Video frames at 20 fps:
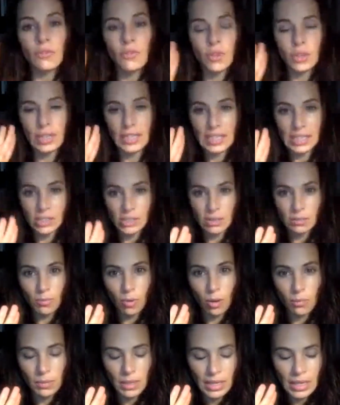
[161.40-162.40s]
for each
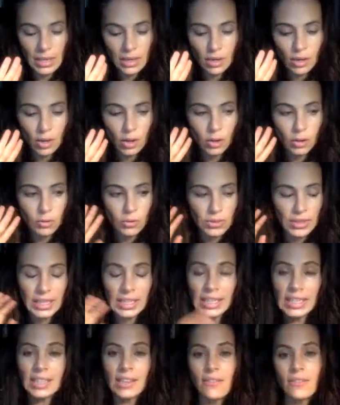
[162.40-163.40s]
moment or
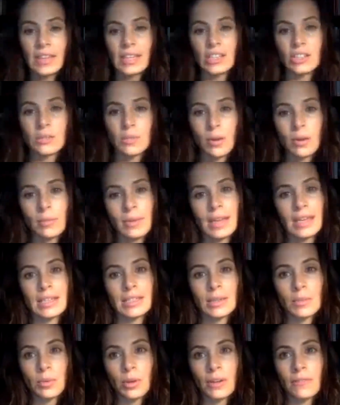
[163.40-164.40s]
thinking of each moment
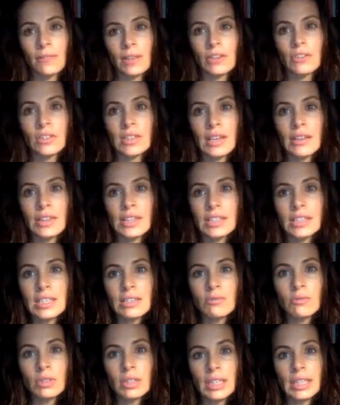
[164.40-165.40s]
as a privilege. Now, this
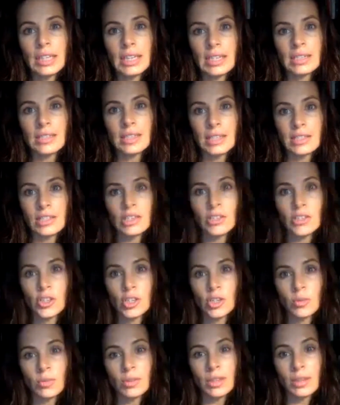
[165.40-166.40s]
is really easy to
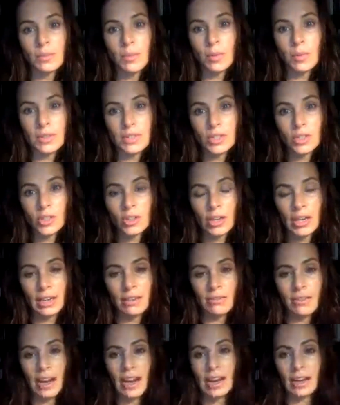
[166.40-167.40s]
do when the moments are great,
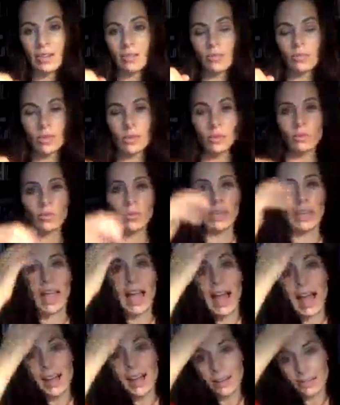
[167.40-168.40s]
right? When we
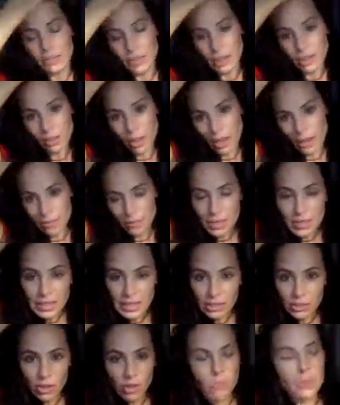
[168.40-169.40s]
have a lot of money
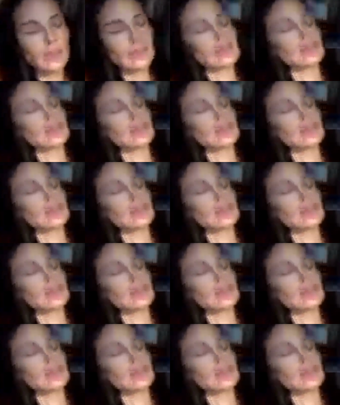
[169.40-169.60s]
in our bank